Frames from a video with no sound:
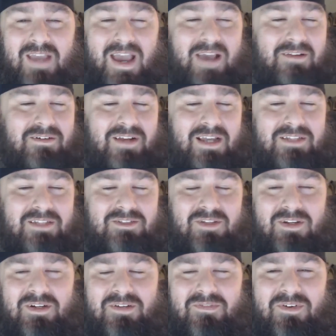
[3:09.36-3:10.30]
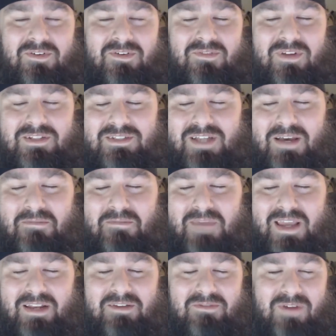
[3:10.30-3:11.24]
After that, Sonya Deville runs down
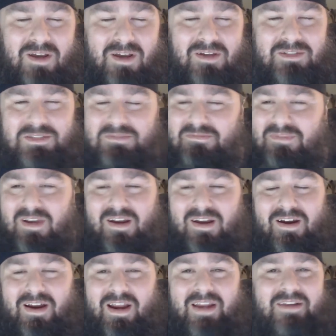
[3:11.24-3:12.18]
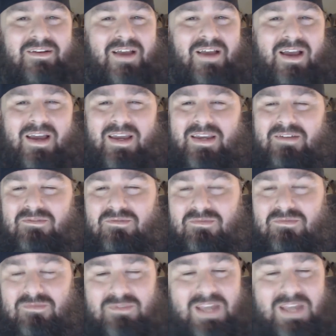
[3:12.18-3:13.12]
Mandy Rose. All right,
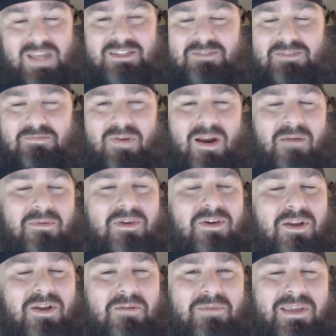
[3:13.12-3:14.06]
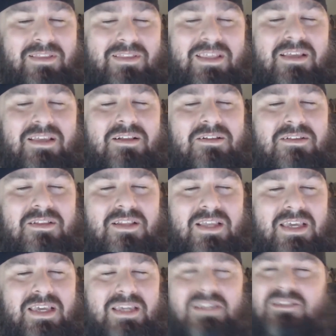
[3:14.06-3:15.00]
that's probably gonna be the
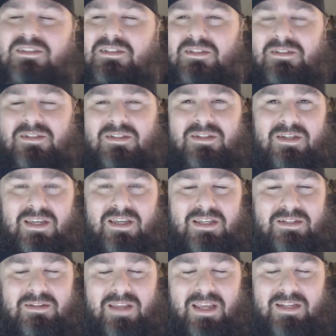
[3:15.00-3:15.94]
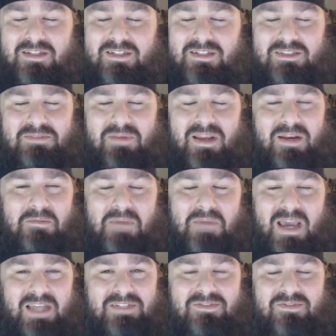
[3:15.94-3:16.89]
least anticipated
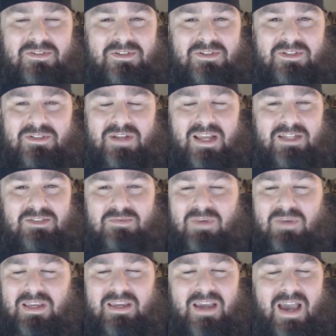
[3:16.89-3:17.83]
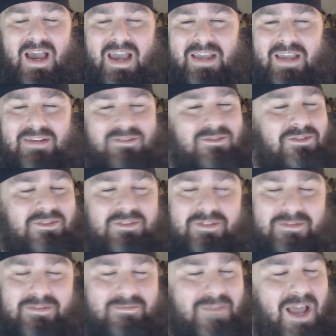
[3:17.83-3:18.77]
match for next week. I'm
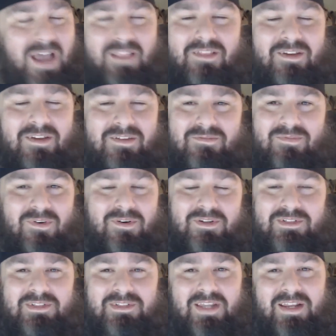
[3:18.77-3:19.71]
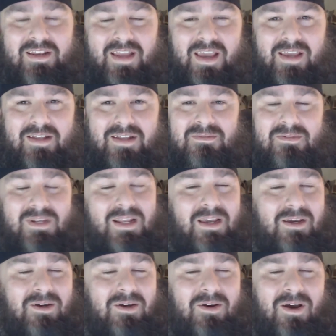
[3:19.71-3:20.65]
not looking forward to seeing that. We
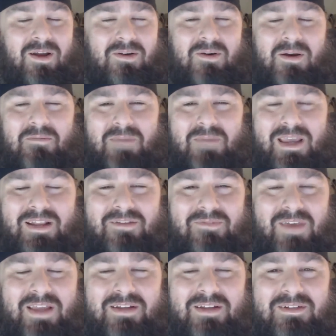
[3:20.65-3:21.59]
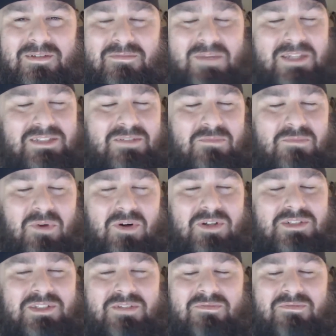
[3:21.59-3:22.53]
then go on to our main event, Miz and
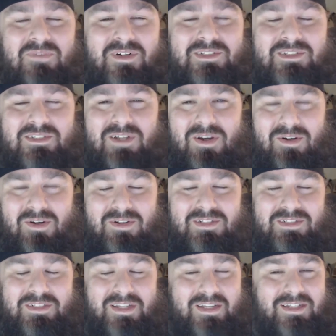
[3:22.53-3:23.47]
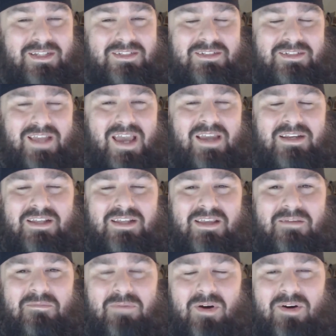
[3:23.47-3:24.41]
Morrison versus Otis and his tag
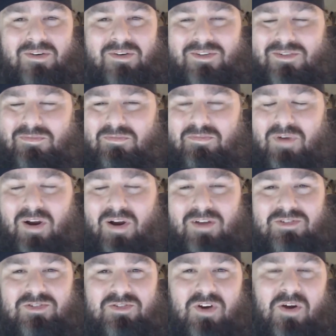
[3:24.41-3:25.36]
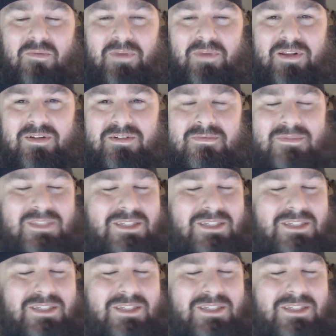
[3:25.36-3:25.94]
team partner, Braun Strowman.